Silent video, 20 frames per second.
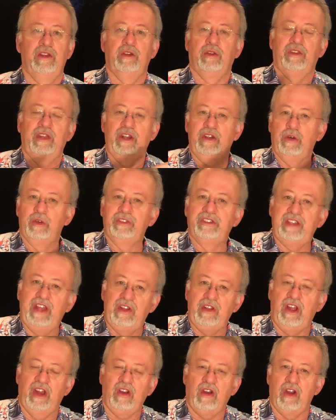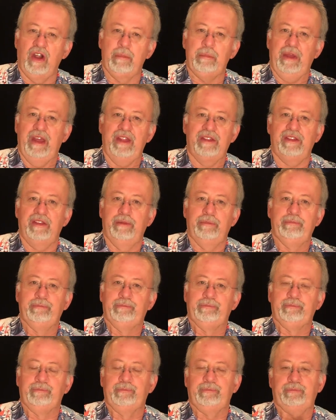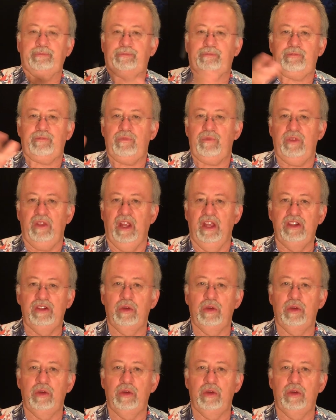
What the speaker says: They don't sound like Harbeth. They